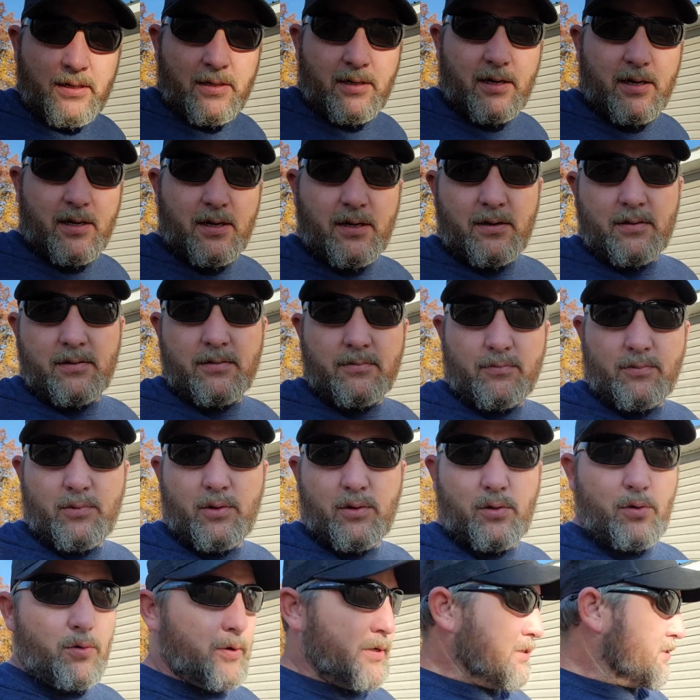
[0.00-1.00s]

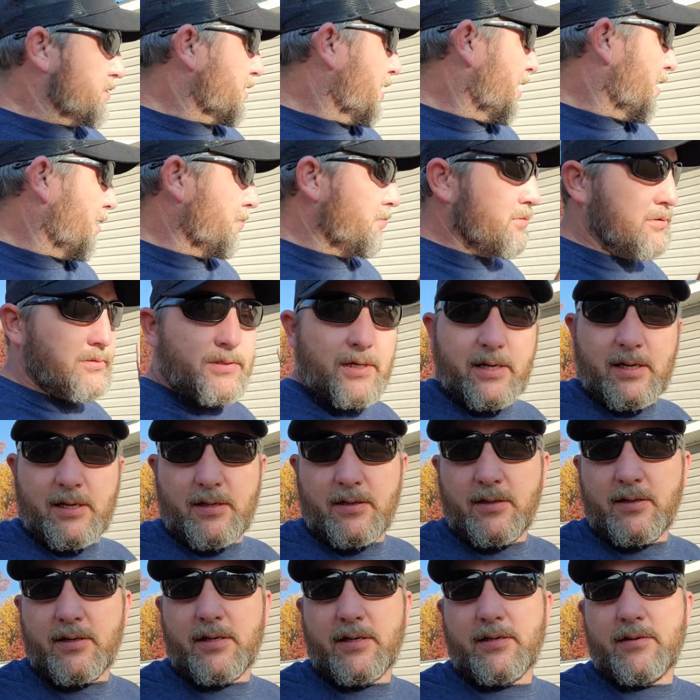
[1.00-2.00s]
We'll go inside, we'll take
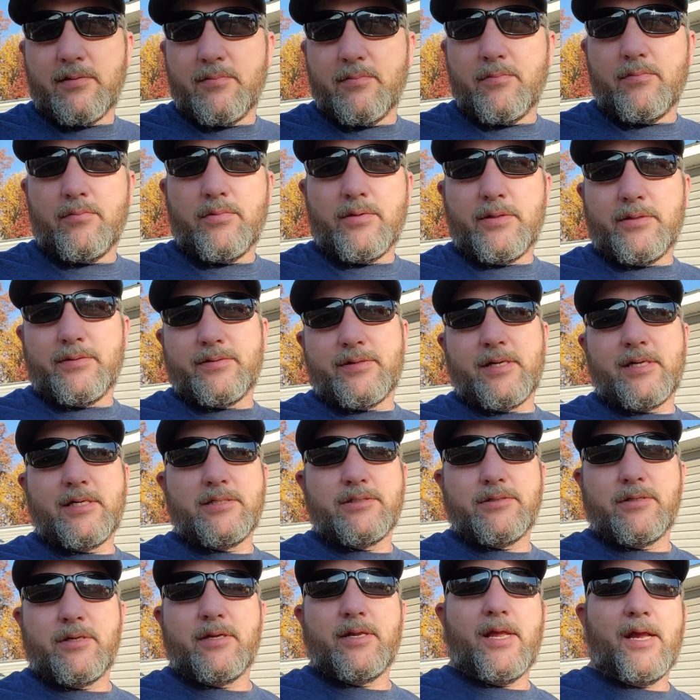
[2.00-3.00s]
a look at what
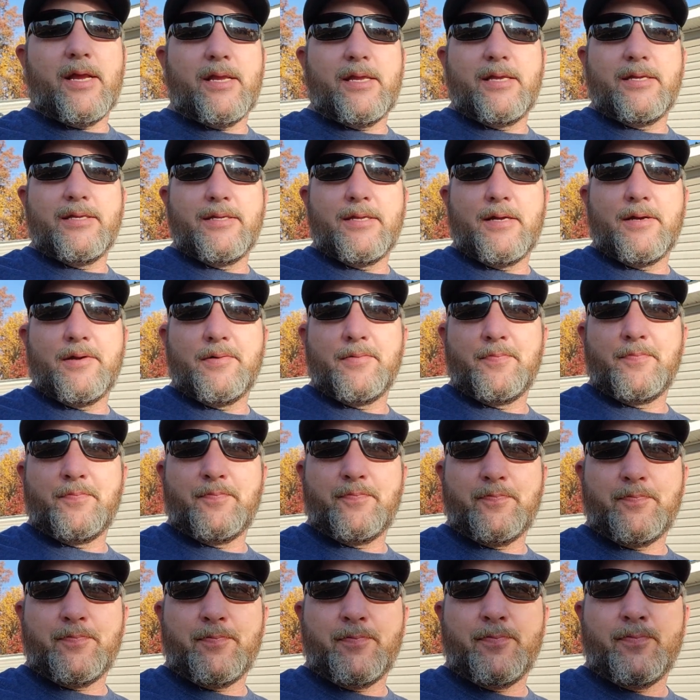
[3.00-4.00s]
things look like in there.
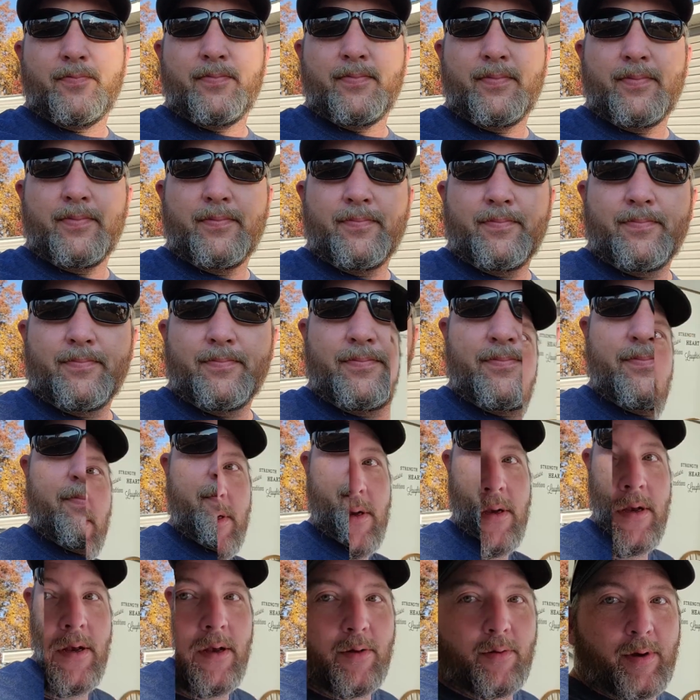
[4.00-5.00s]

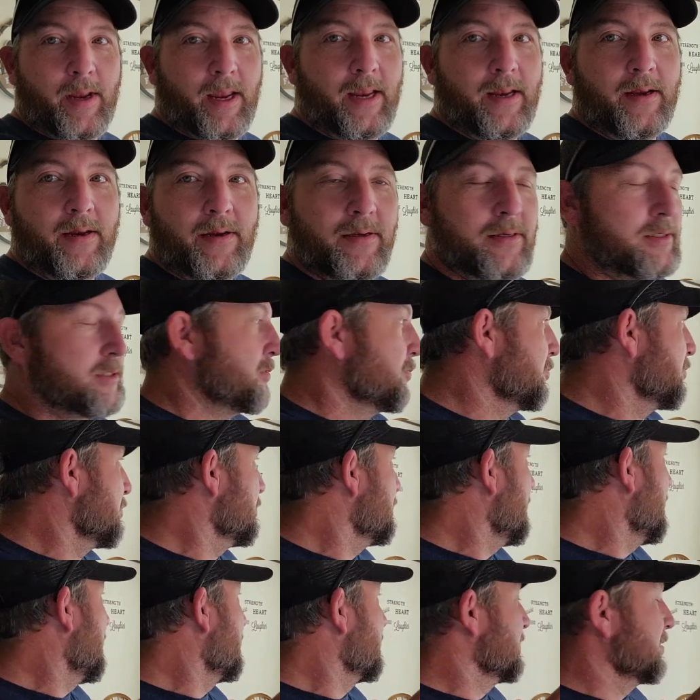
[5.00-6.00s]
Okay, so we're
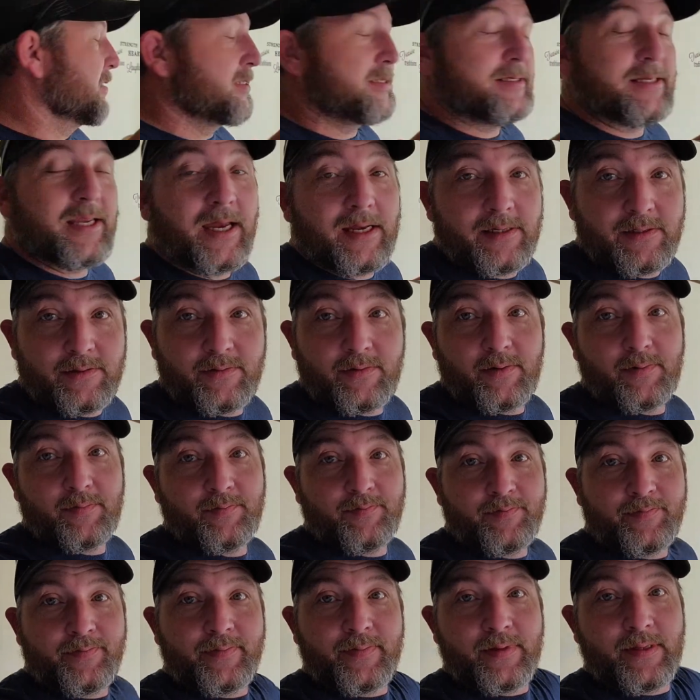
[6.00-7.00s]
back in the dining room,
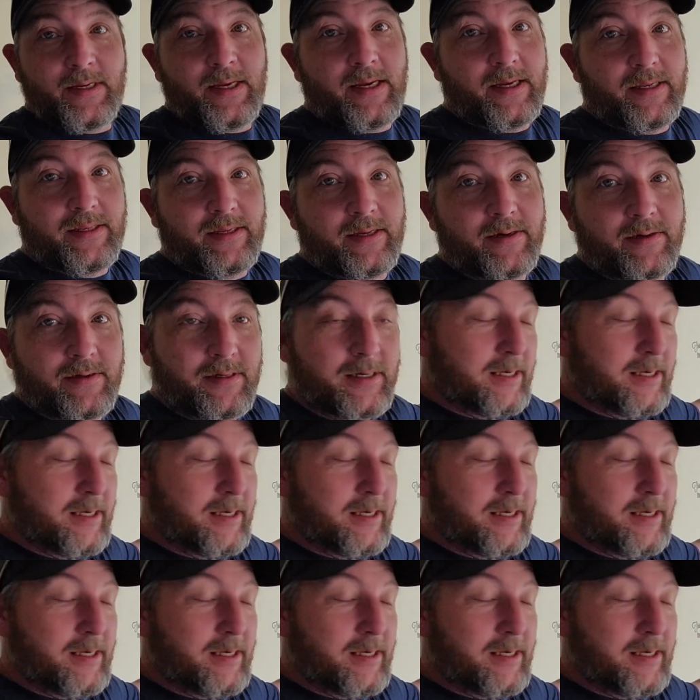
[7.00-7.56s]
and there it